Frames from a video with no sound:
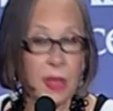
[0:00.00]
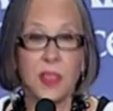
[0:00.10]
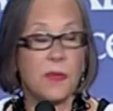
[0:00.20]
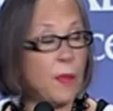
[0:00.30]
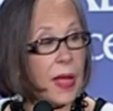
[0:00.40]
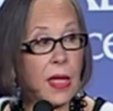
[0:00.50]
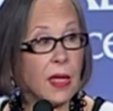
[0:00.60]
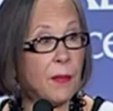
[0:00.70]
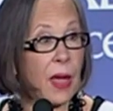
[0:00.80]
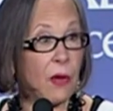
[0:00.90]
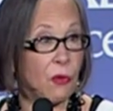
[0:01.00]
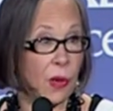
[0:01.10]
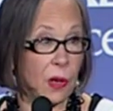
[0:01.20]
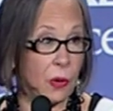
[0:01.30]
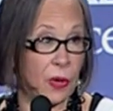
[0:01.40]
Speaking about
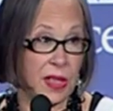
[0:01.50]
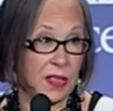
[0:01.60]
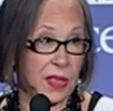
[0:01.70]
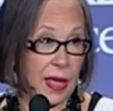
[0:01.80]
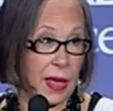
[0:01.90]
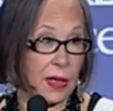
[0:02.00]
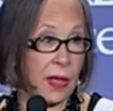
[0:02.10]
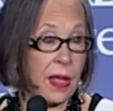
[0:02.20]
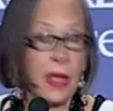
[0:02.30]
Roe, he said,